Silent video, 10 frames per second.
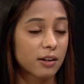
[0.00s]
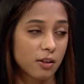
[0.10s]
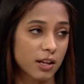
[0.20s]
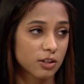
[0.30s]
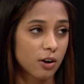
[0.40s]

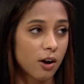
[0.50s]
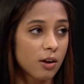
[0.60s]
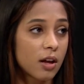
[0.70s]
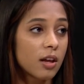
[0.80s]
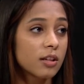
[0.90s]
cholesterol.
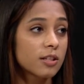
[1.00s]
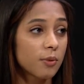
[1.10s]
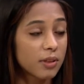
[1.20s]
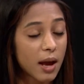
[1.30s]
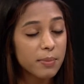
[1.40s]
So
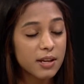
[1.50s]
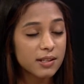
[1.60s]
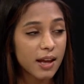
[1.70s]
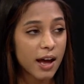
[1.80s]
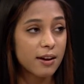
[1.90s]
with that being said,